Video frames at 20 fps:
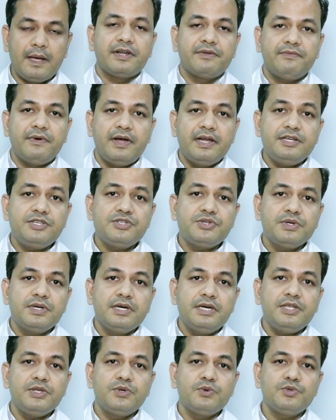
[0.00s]
Refined
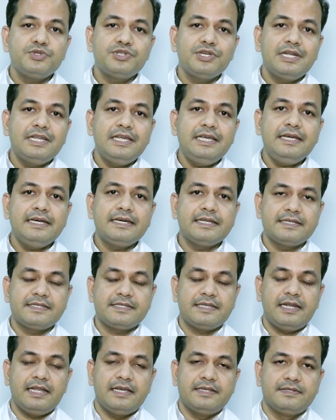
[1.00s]
sugar usually
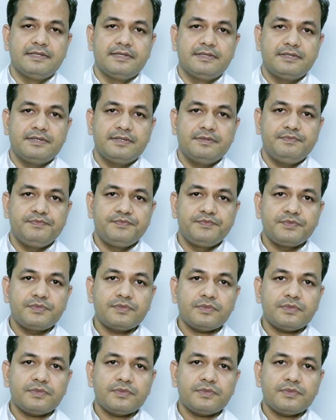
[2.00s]
crystallizes.